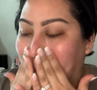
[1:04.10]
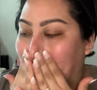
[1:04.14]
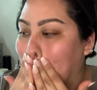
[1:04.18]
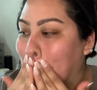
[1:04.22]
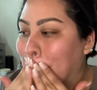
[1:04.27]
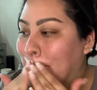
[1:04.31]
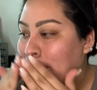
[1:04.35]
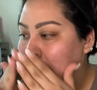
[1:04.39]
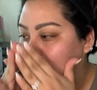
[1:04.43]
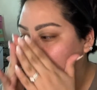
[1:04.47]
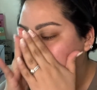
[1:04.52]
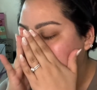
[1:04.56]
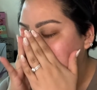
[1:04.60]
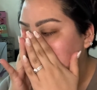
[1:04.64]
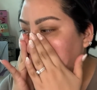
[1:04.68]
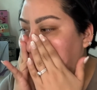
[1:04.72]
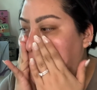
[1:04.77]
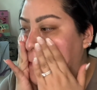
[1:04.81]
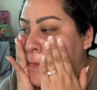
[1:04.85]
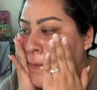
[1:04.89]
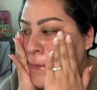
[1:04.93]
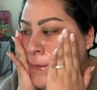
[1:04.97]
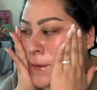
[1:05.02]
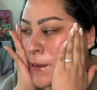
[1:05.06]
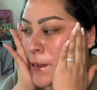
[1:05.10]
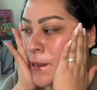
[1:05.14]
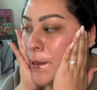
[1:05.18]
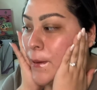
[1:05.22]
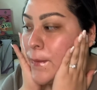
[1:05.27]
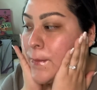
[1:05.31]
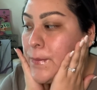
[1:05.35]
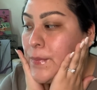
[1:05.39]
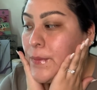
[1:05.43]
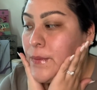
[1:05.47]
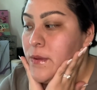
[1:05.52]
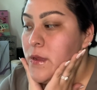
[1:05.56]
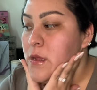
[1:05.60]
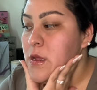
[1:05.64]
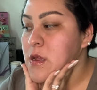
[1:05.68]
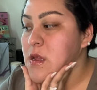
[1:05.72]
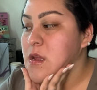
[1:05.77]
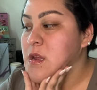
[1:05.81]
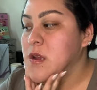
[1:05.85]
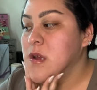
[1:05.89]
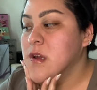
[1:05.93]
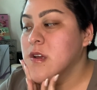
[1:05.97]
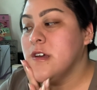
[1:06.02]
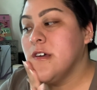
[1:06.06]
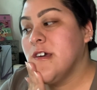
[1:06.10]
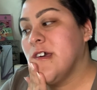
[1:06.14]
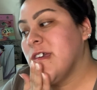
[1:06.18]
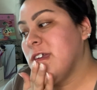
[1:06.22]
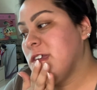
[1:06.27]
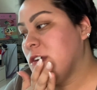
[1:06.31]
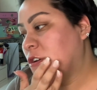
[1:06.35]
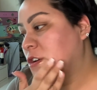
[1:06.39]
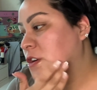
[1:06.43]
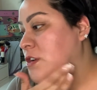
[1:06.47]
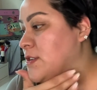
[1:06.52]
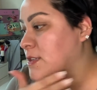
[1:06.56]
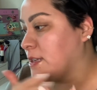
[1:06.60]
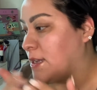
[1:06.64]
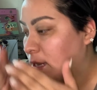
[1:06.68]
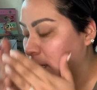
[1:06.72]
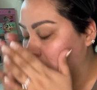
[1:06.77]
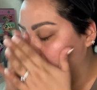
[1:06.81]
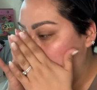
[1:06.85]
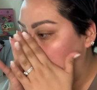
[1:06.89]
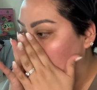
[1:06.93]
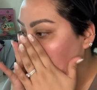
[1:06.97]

that is what will help your skin